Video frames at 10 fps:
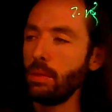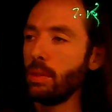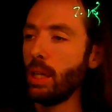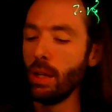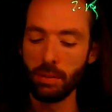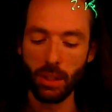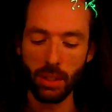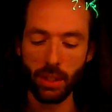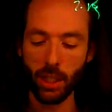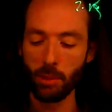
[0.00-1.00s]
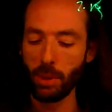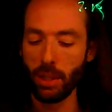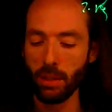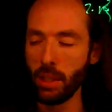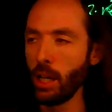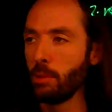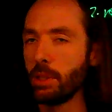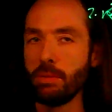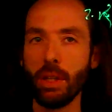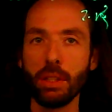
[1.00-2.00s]
Now, I've already talked about
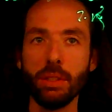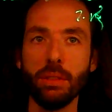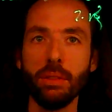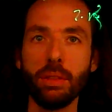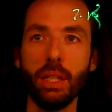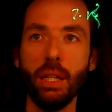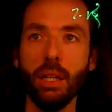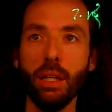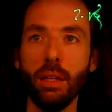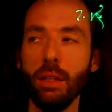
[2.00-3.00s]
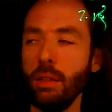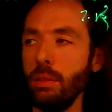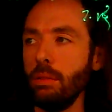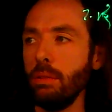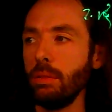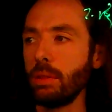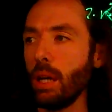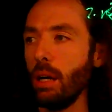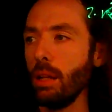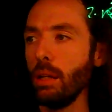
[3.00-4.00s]
anonymous functions in
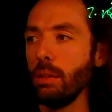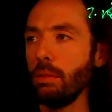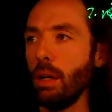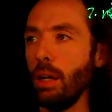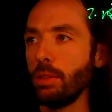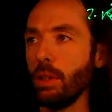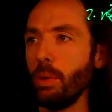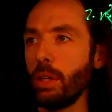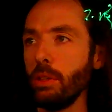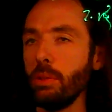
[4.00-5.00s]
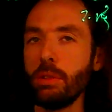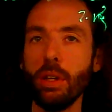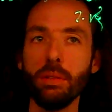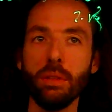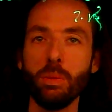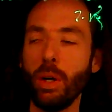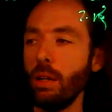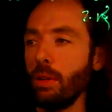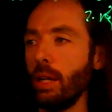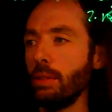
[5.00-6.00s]
Scala, so we can use those as well,
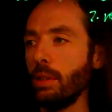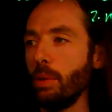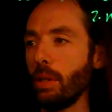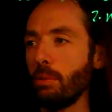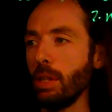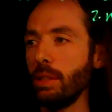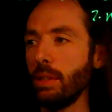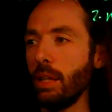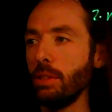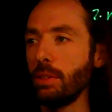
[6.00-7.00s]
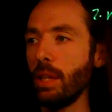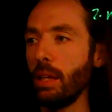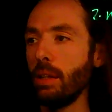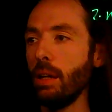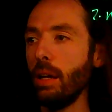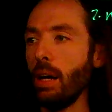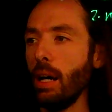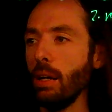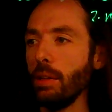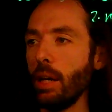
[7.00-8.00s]
right? So we can really say just that
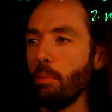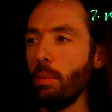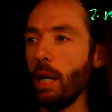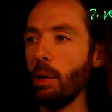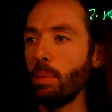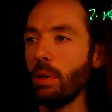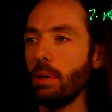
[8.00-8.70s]
l.map,